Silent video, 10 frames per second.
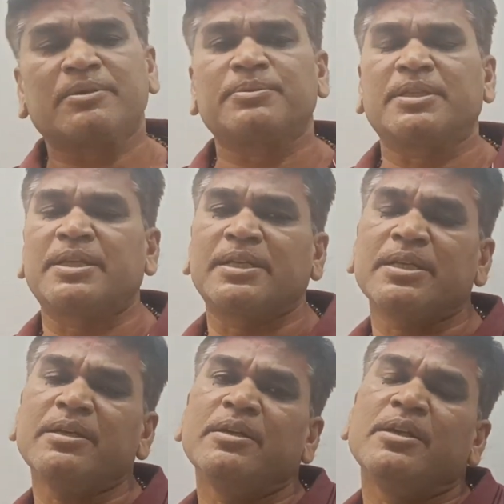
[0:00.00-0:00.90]
of the
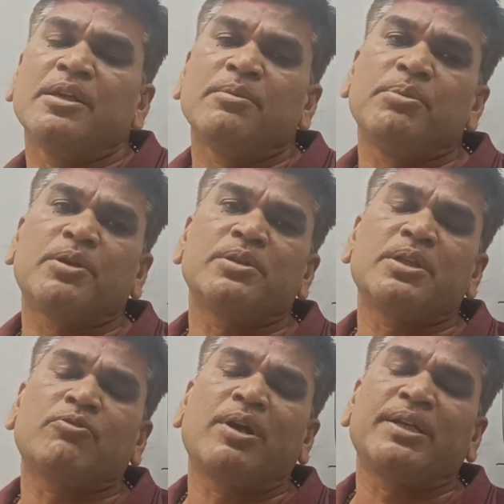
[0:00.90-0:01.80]
data, because the
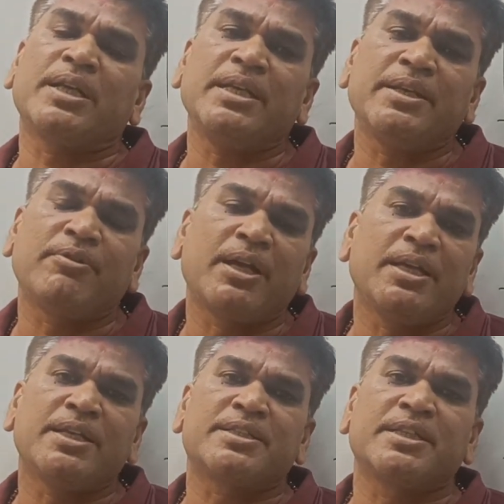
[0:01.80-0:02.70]
quartile divide
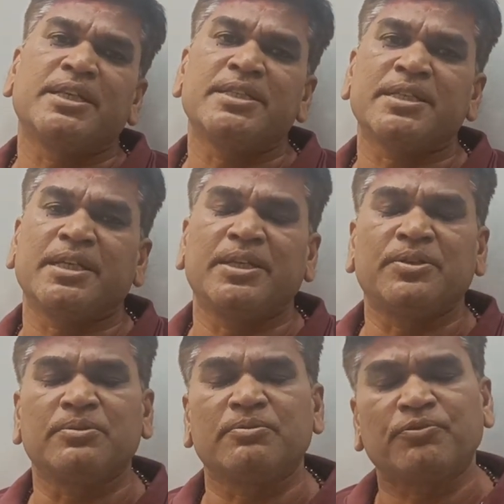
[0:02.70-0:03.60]
a series
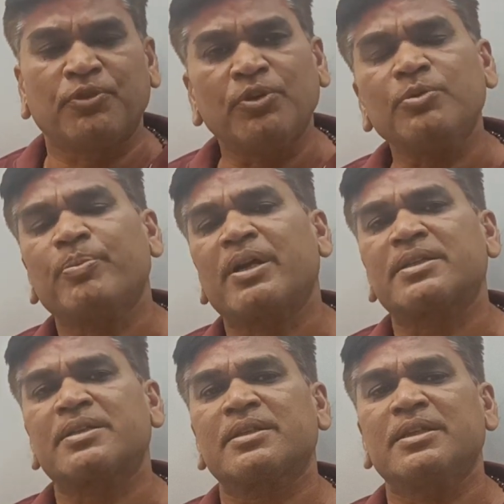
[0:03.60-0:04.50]
into 4
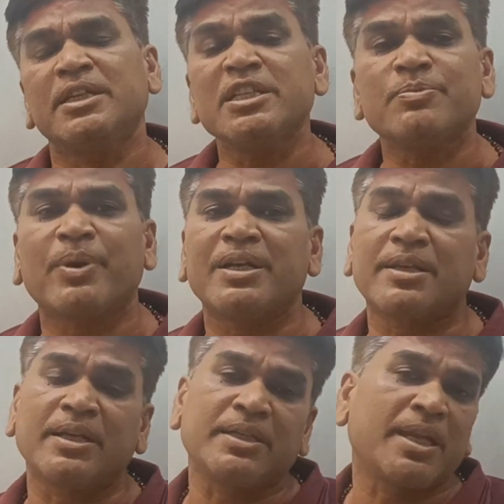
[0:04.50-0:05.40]
parts. Each part
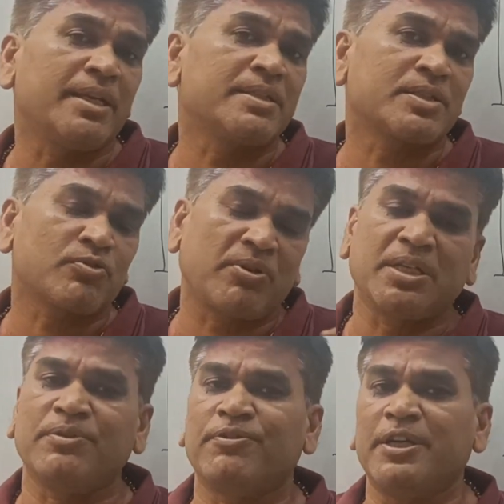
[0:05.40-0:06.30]
contains
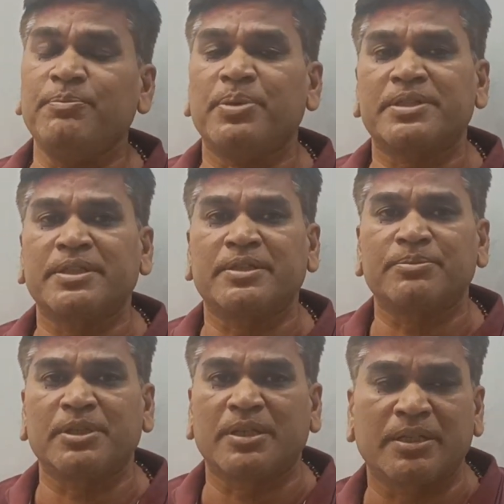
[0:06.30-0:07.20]
25% of
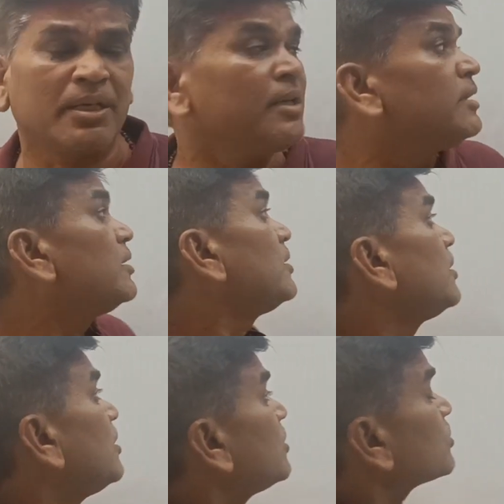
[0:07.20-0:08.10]
the data.
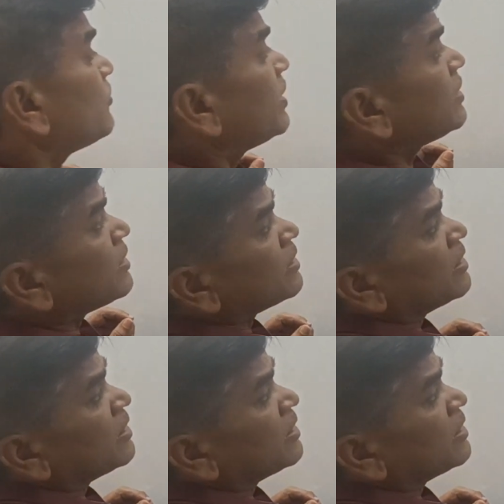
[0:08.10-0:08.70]
So when